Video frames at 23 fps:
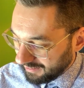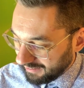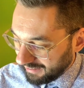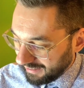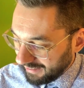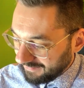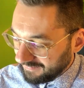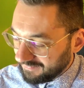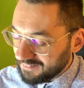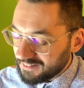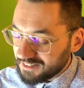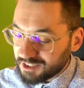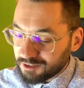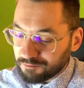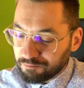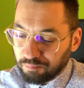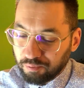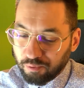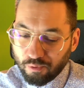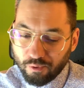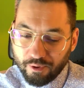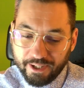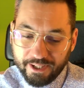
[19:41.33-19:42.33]
At this
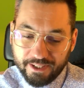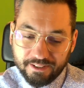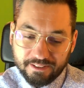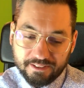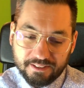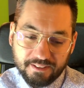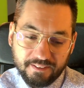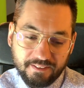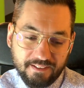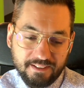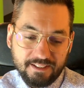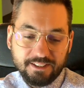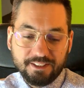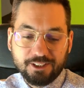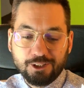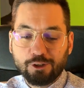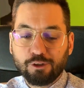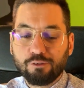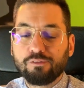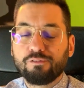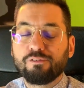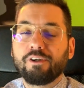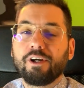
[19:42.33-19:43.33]
point, these
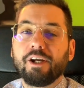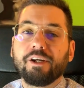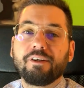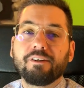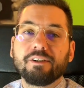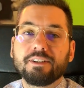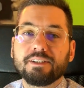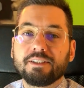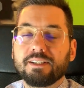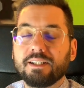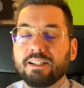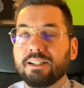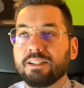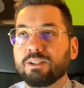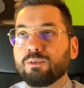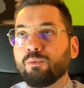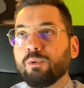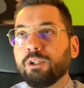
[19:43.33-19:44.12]
2 fragrances,